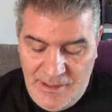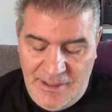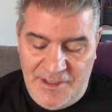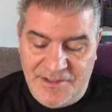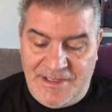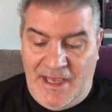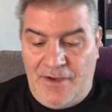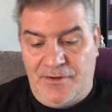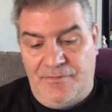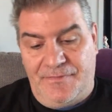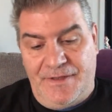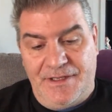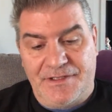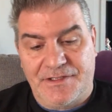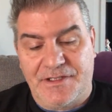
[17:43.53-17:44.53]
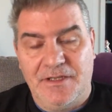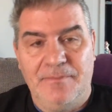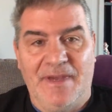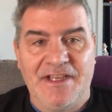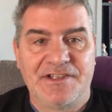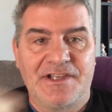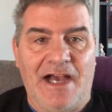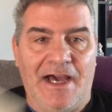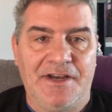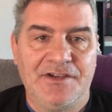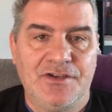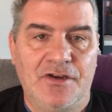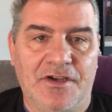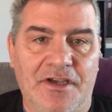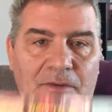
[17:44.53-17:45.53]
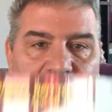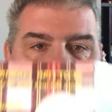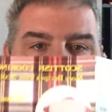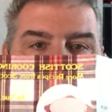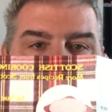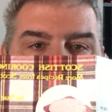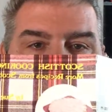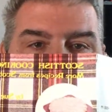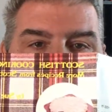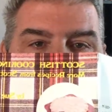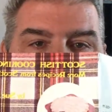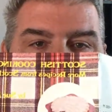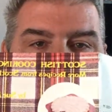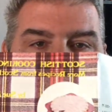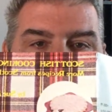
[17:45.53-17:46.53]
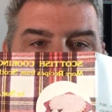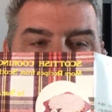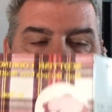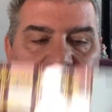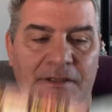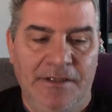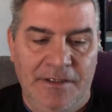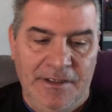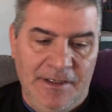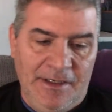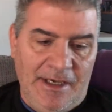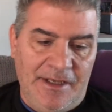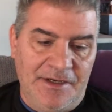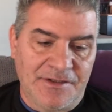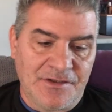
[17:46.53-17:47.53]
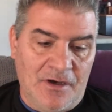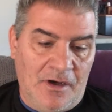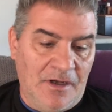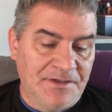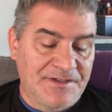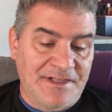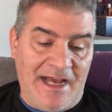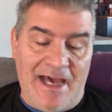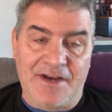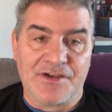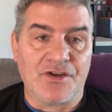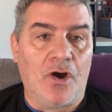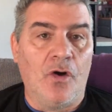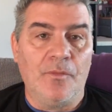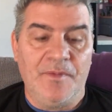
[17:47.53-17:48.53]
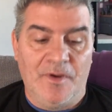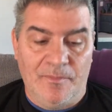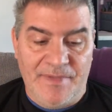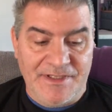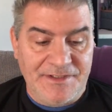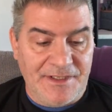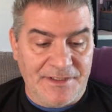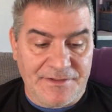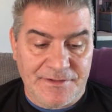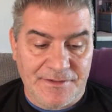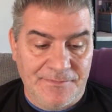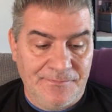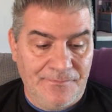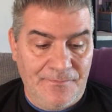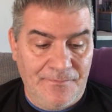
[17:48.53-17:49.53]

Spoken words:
It is out of this, my Scottish cooking book, and it's called Scottish Oatmeal Biscuits.